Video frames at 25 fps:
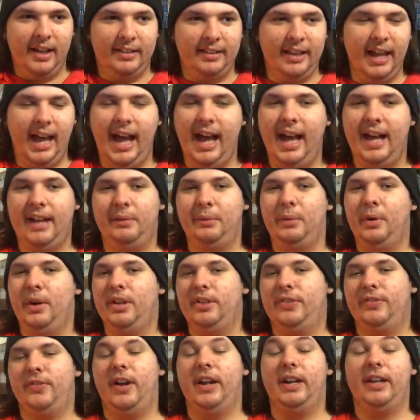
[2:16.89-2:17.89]
That
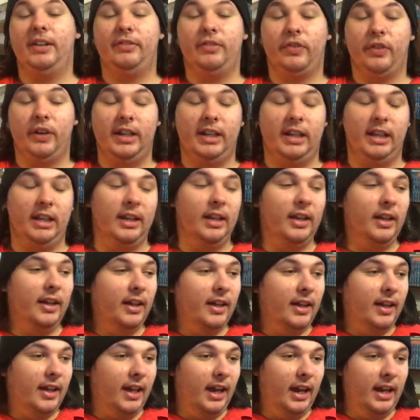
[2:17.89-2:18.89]
was fucking freaky.
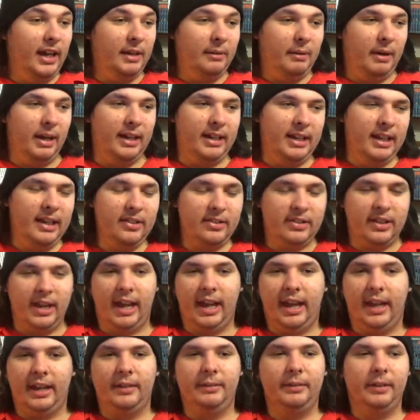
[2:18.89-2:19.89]
Anyway, he's
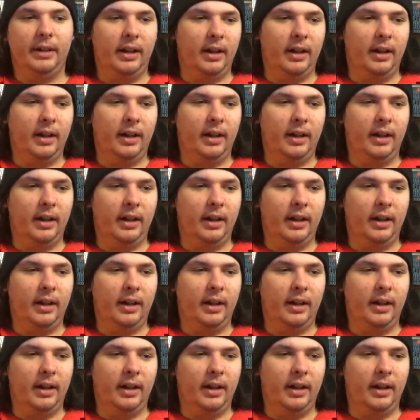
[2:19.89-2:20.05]
dead.